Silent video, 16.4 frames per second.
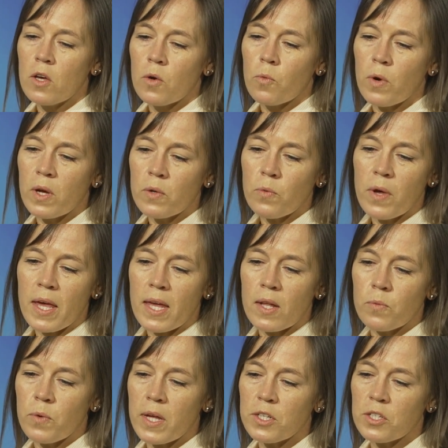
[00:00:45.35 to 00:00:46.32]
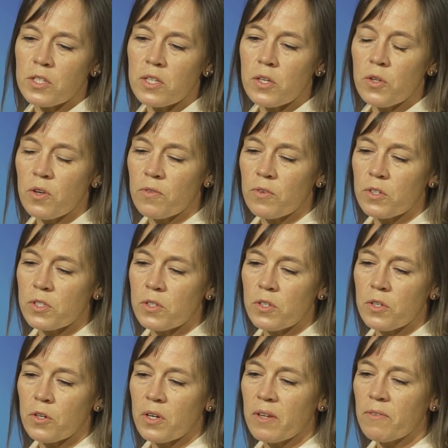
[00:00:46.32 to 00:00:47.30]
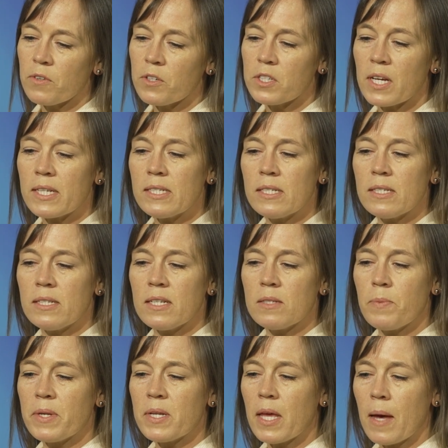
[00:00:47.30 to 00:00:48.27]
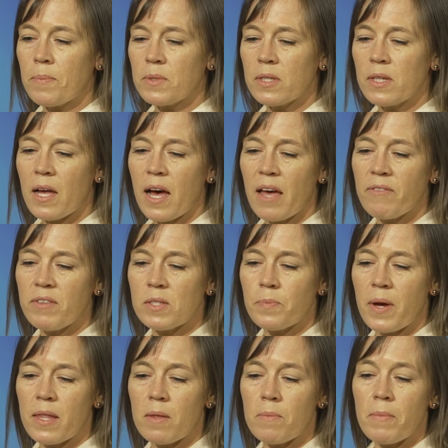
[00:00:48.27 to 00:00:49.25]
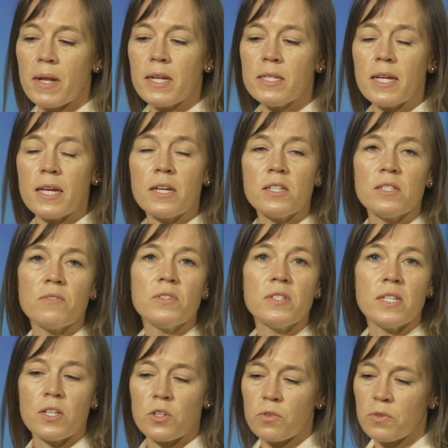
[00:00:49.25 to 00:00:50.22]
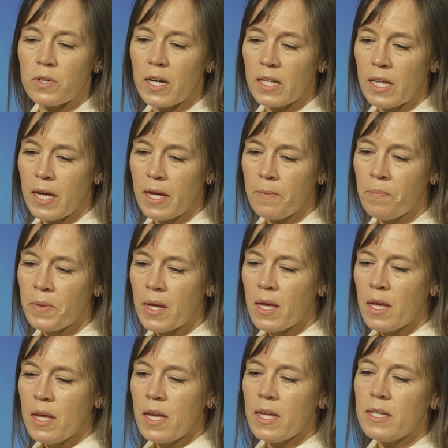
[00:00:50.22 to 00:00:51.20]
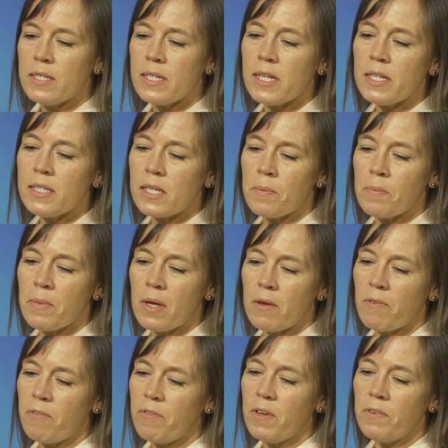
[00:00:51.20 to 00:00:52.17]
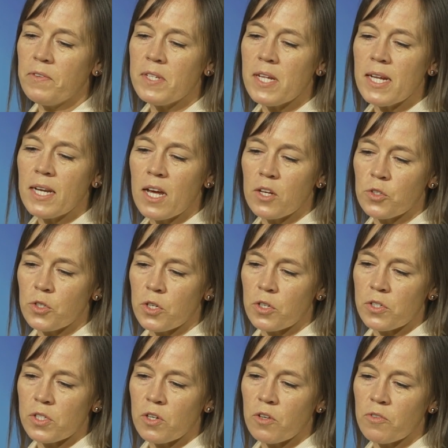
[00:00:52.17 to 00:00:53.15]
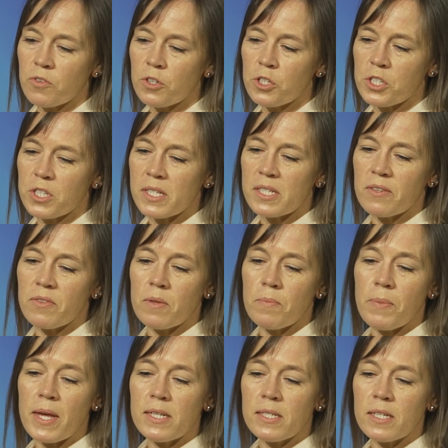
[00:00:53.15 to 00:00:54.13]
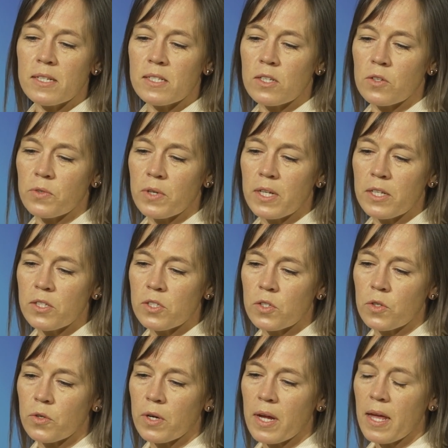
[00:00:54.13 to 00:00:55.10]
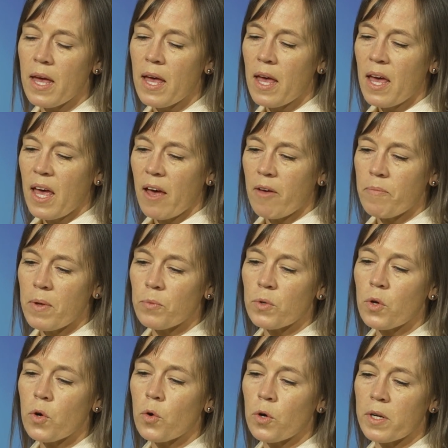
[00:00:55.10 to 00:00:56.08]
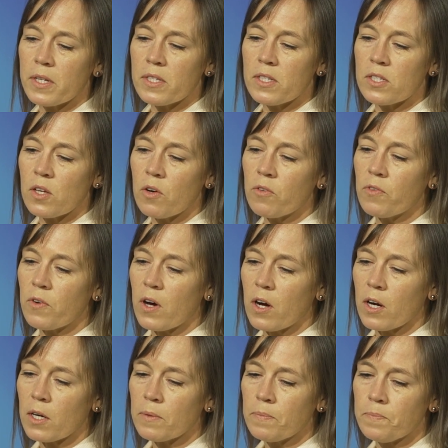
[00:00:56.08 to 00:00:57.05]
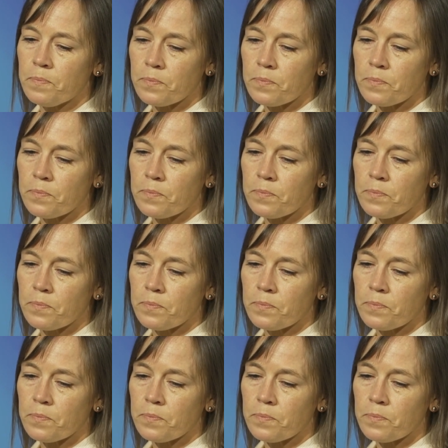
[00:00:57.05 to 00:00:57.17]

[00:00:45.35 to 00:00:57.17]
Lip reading: One way in which the universal yearning for justice has been kept alive is by the many tales of Cinderella. Indeed, some 1,500 or so versions of the basic Cinderella story have been recorded so far.